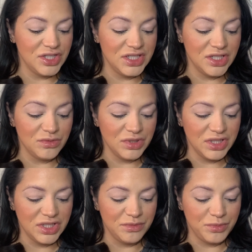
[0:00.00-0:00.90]
did a
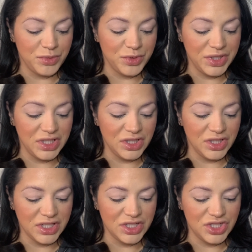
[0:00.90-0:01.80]
really pretty
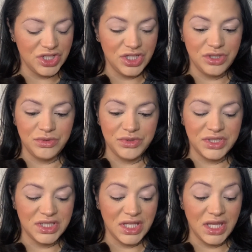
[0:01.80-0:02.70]
look, and she
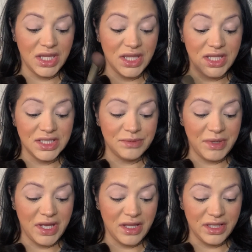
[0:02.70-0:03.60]
used this
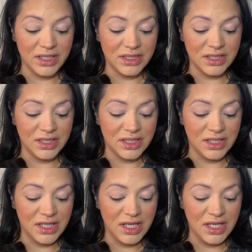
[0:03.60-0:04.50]
palette.
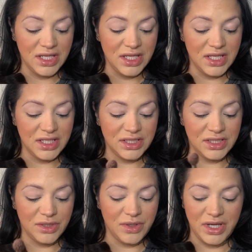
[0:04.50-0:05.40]
And so